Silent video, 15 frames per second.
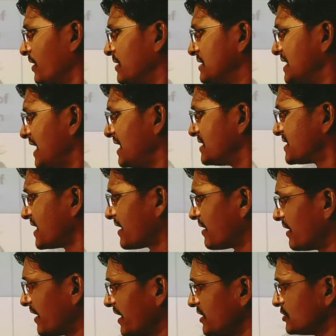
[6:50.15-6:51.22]
Cells are
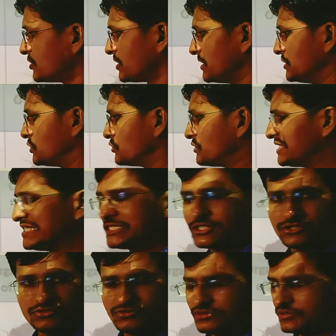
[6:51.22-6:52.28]
arranged into
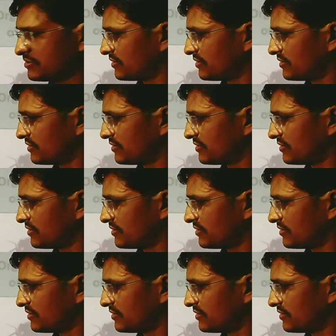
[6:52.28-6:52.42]
tissues,